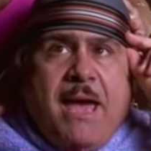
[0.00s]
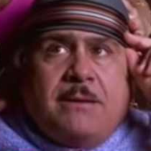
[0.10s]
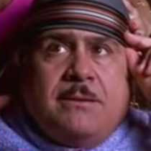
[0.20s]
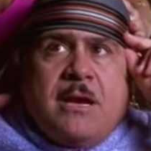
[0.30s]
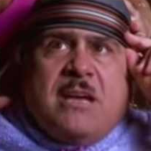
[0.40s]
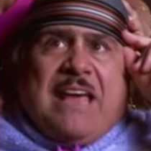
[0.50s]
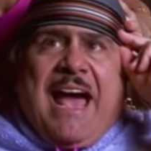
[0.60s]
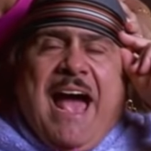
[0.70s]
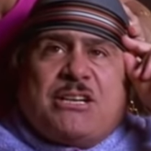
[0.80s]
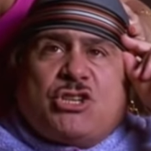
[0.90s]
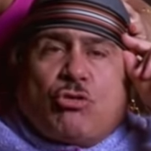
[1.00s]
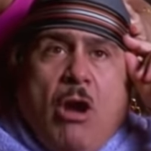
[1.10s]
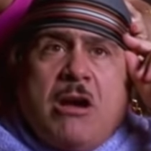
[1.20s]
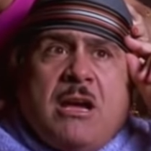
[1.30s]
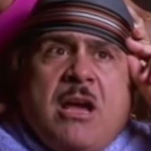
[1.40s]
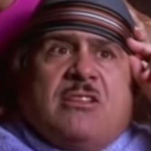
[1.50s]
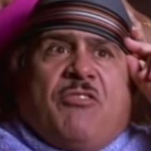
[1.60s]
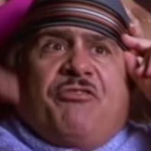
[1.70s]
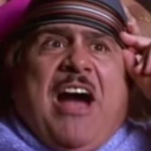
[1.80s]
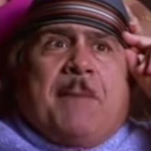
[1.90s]
Head. The hat shrunk.
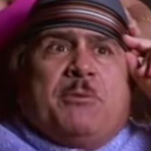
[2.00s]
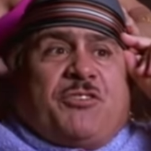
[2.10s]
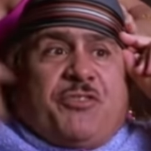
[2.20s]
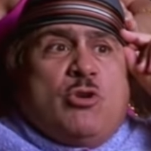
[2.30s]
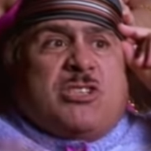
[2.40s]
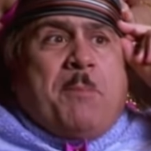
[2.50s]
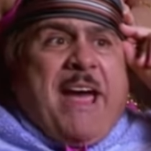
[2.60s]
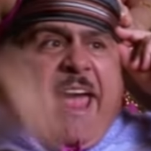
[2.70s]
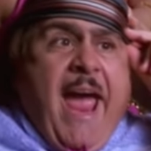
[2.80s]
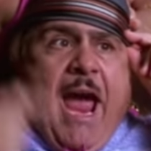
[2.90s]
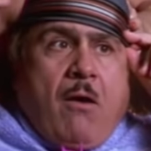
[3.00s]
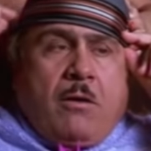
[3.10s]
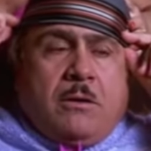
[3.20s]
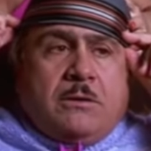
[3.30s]
The fibers fused to my hair.